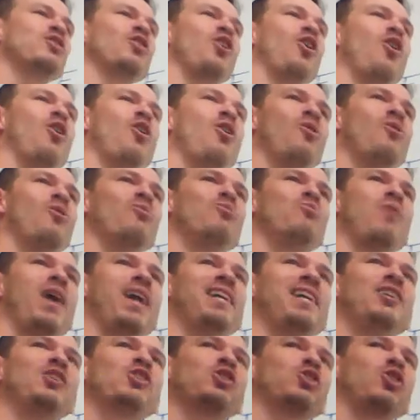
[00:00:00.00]

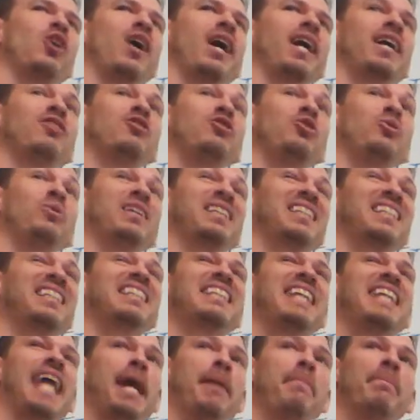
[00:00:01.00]
already trying to
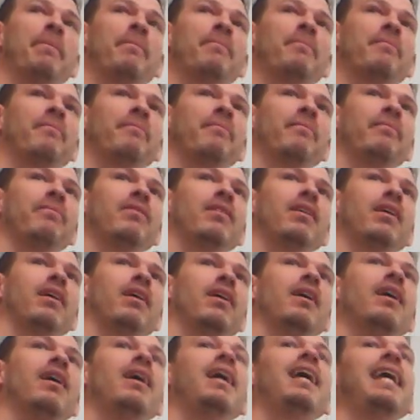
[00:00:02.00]
escape,
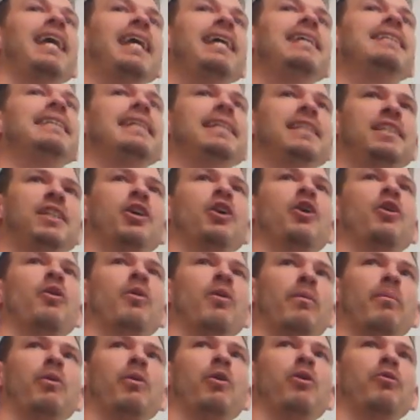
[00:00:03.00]
he's easier to
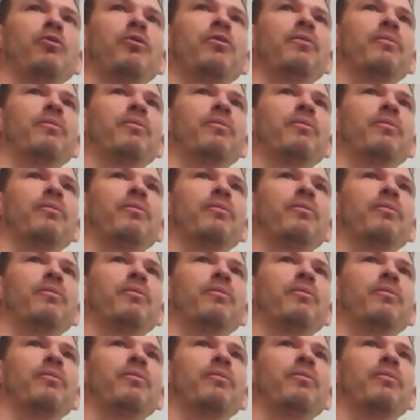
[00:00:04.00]
remove.